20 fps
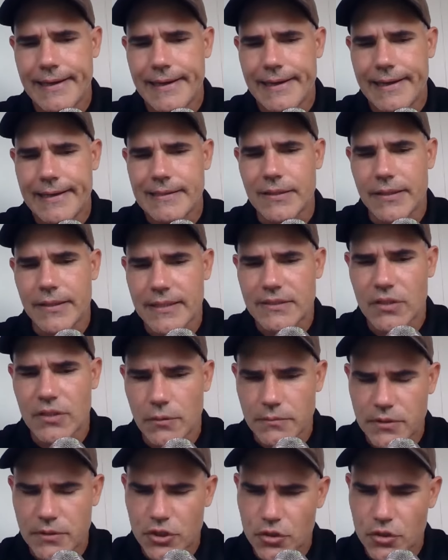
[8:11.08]

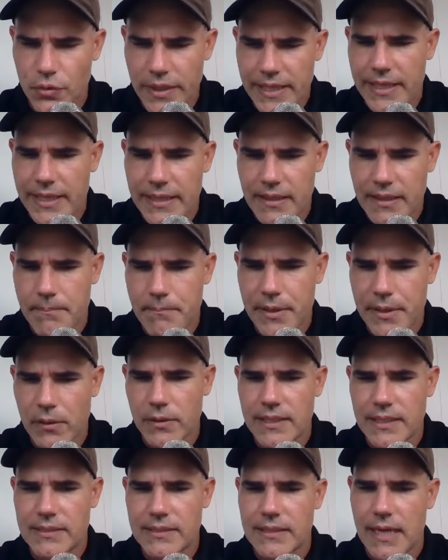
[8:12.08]
so shrinking the
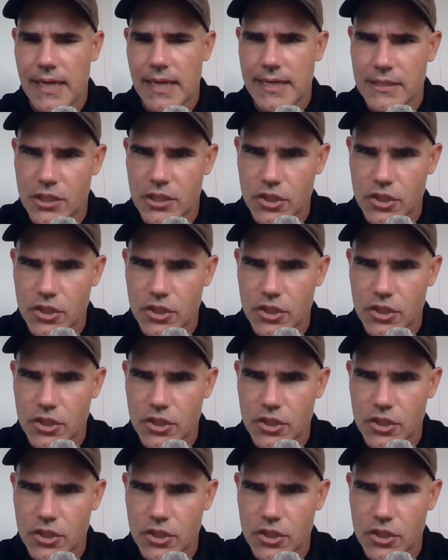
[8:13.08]
building size,